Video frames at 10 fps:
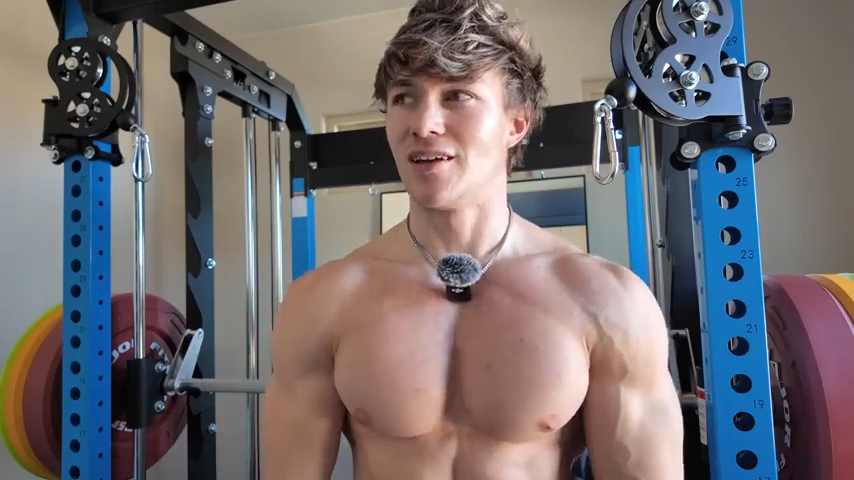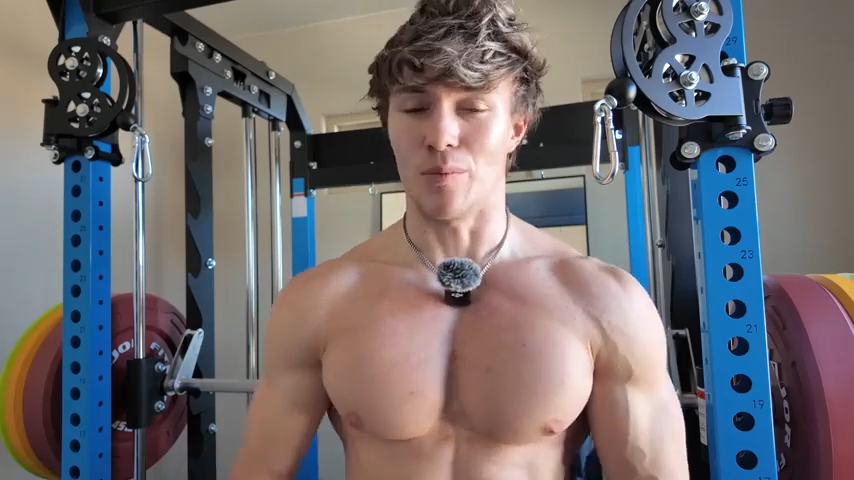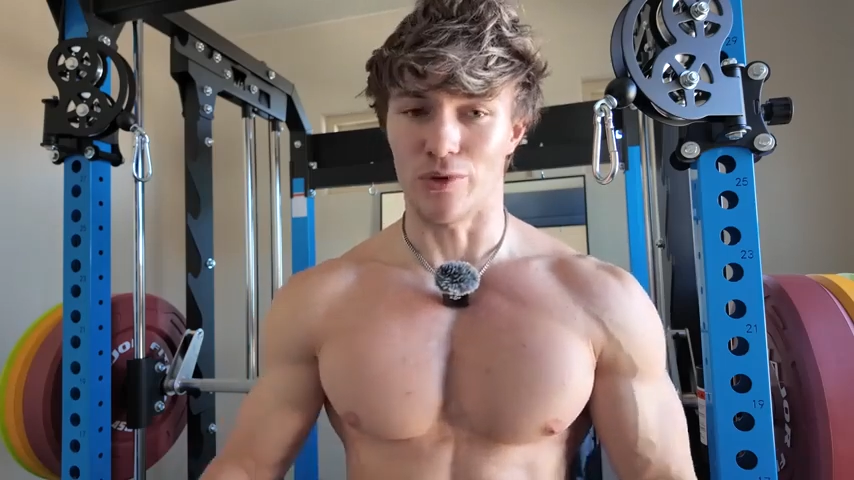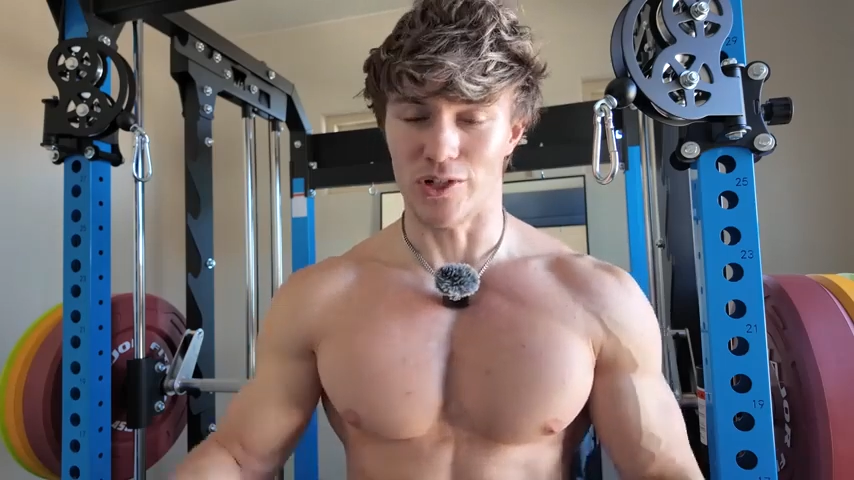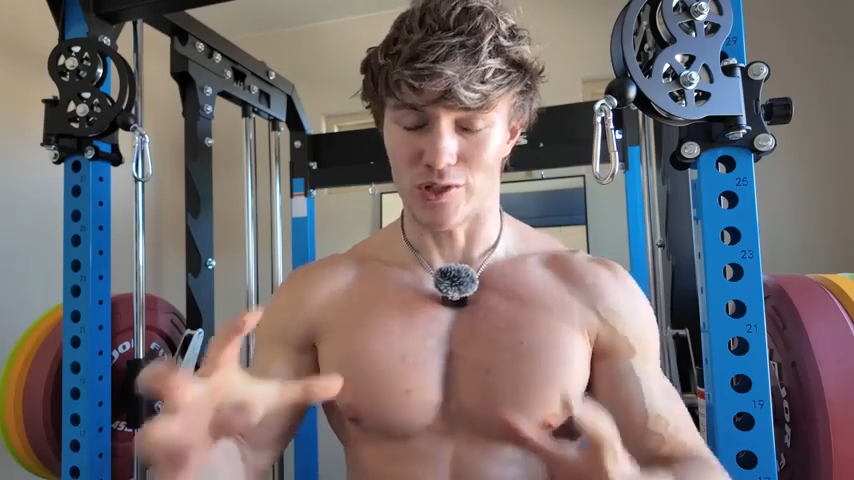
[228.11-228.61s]
I
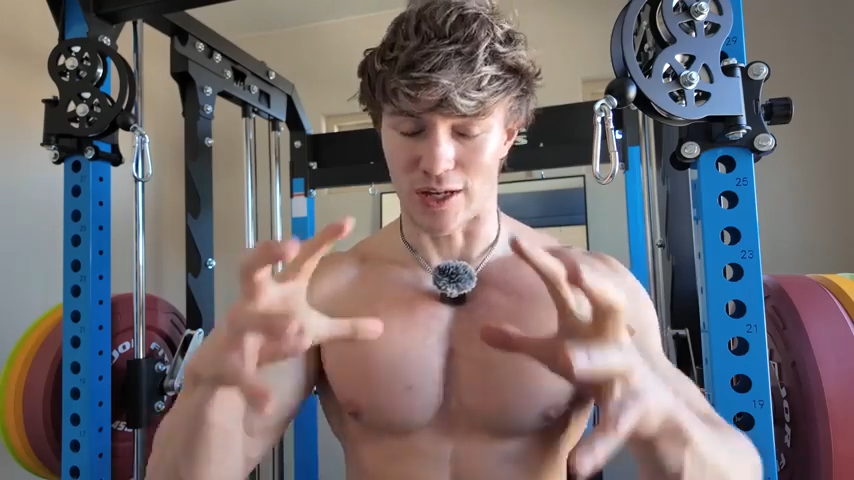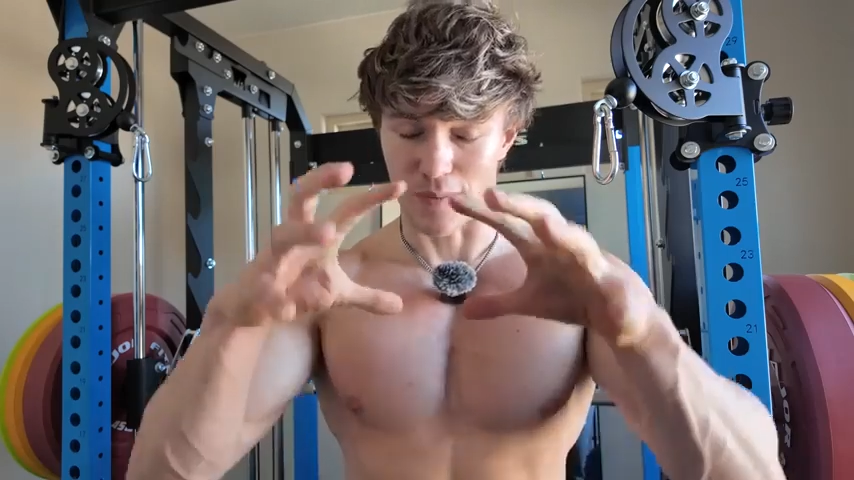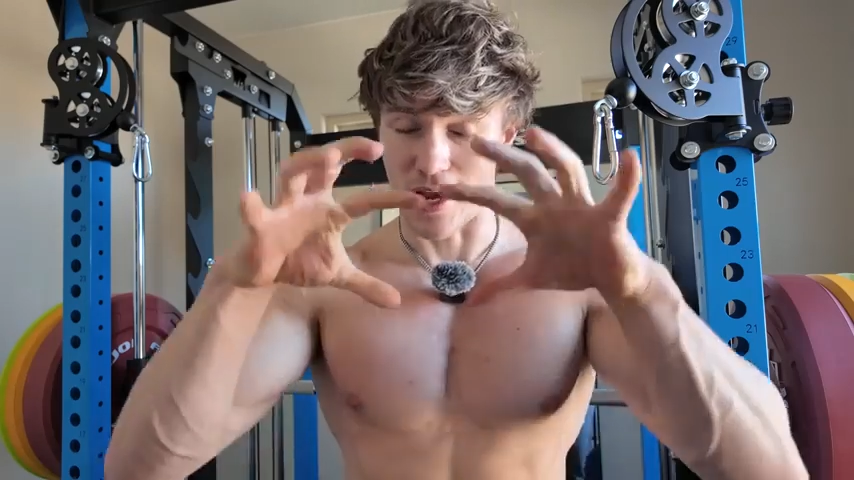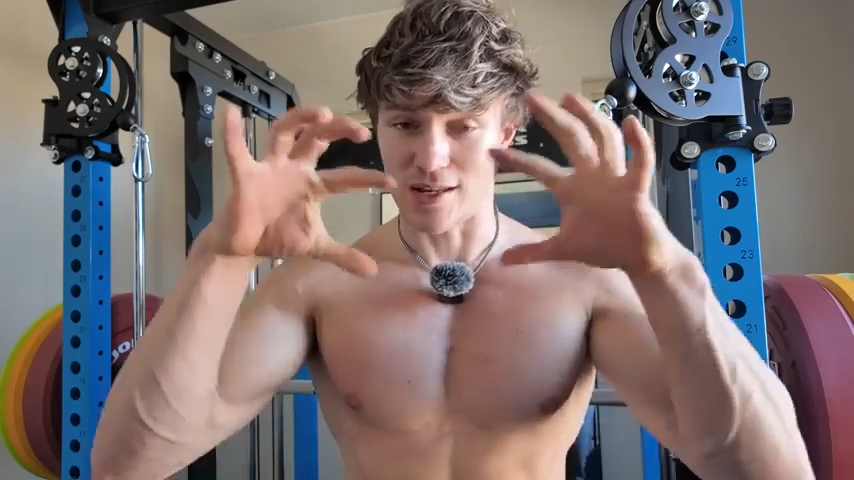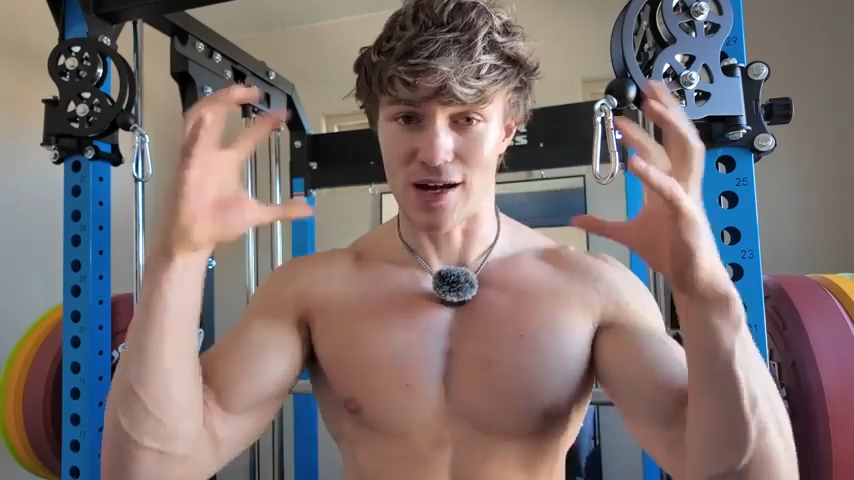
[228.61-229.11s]
bleached like
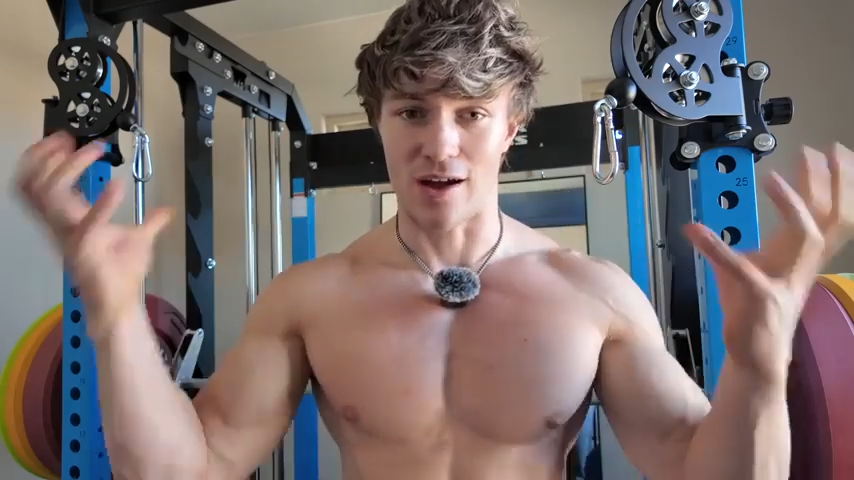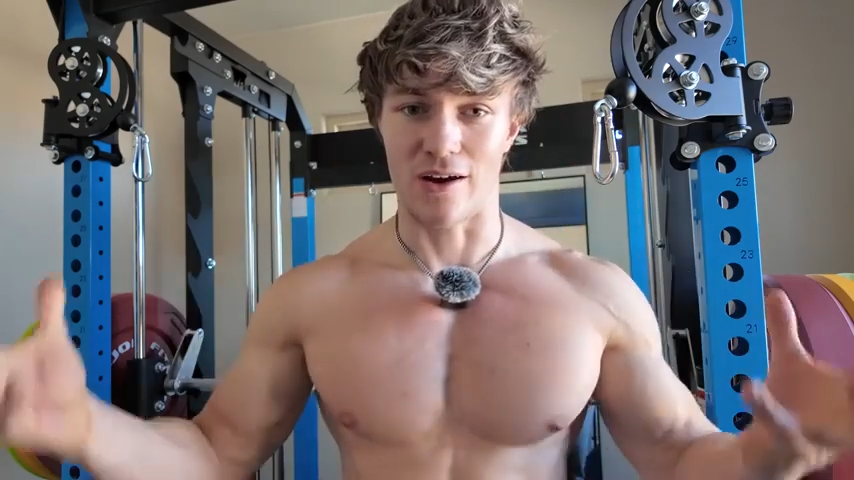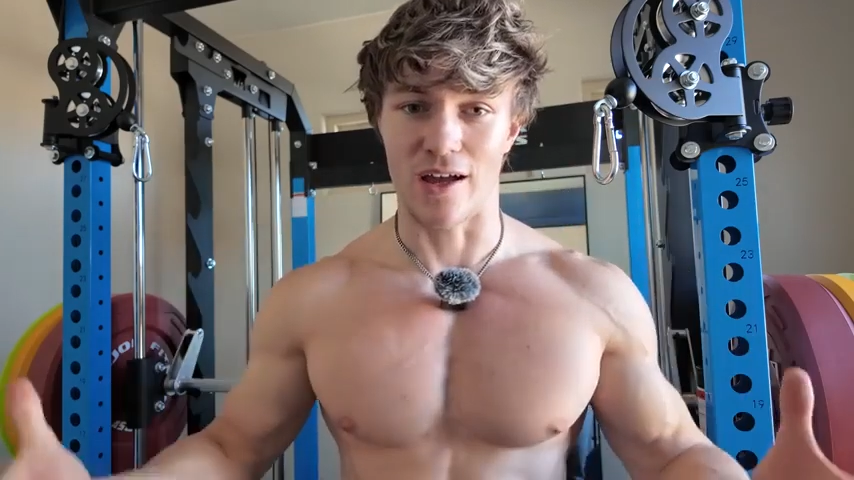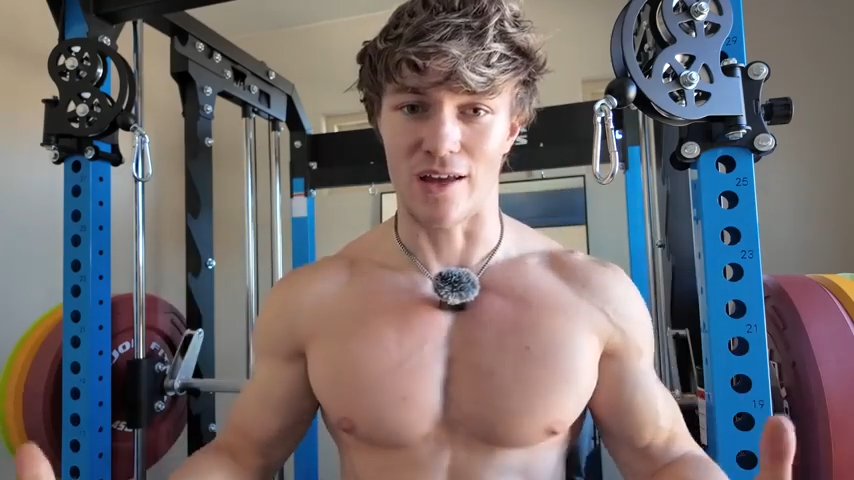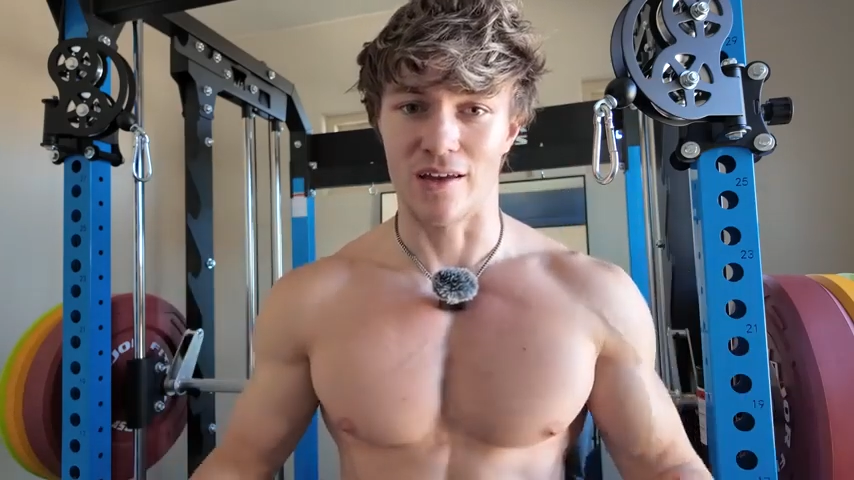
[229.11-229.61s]
my
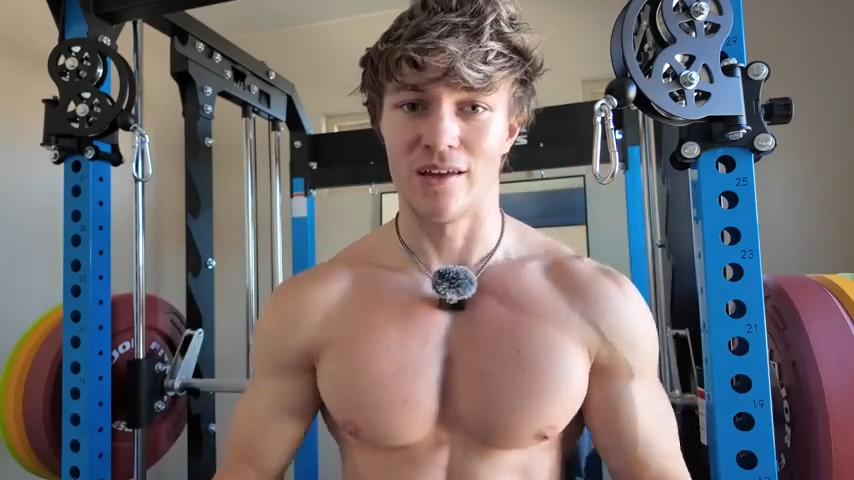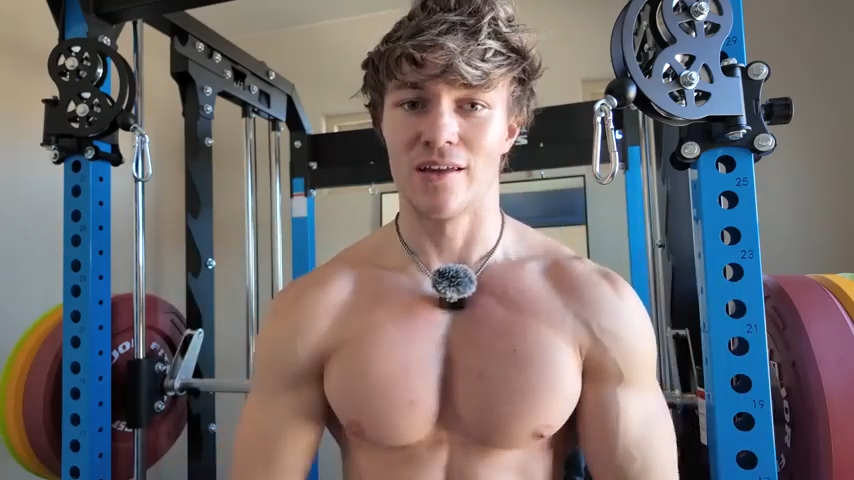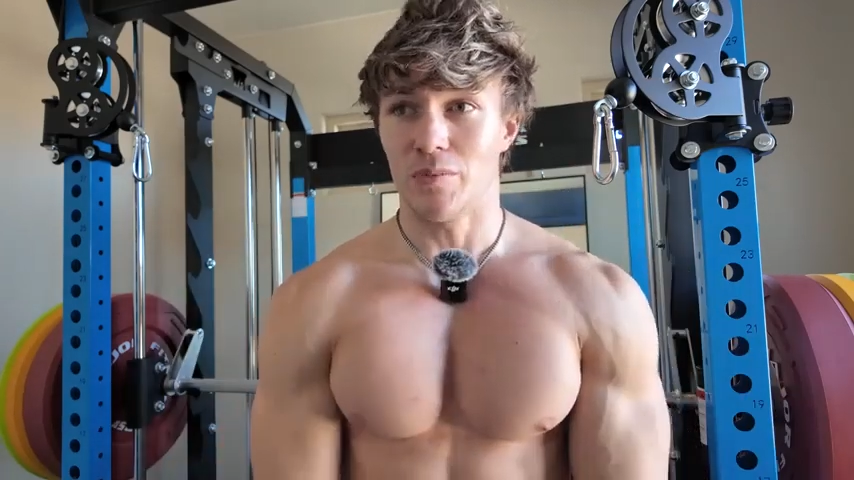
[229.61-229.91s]
entire head